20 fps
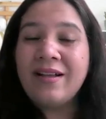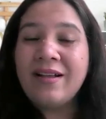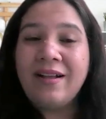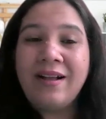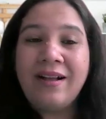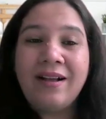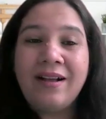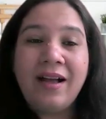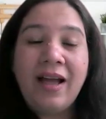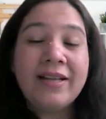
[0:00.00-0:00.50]

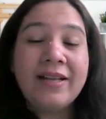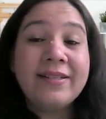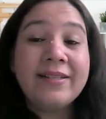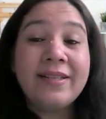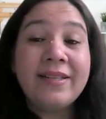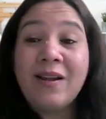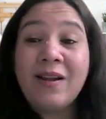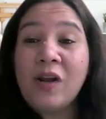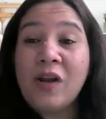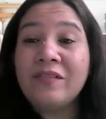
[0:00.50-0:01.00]
I
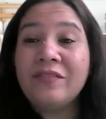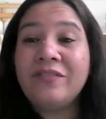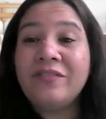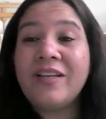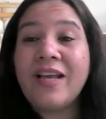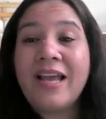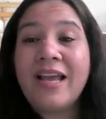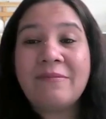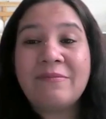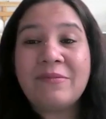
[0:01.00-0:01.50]
see a lot of
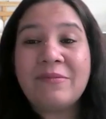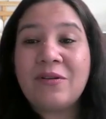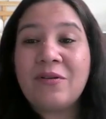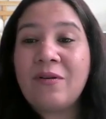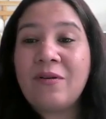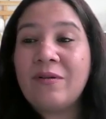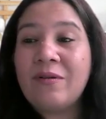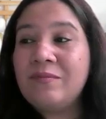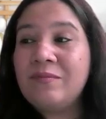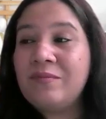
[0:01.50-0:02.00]
times,
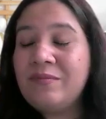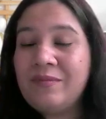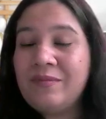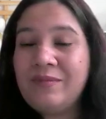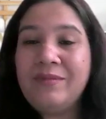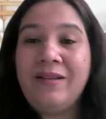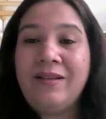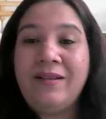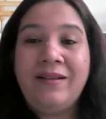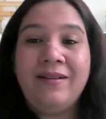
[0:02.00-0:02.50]

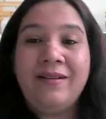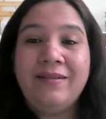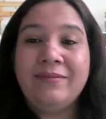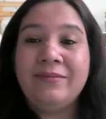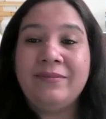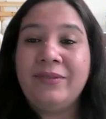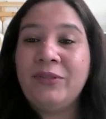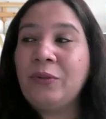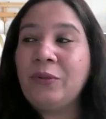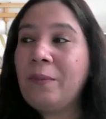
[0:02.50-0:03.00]

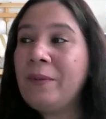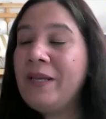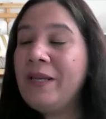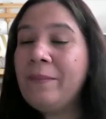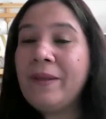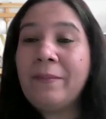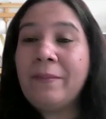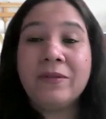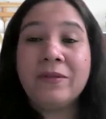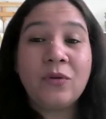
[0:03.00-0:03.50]
so many
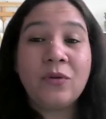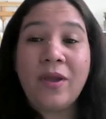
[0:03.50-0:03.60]
people.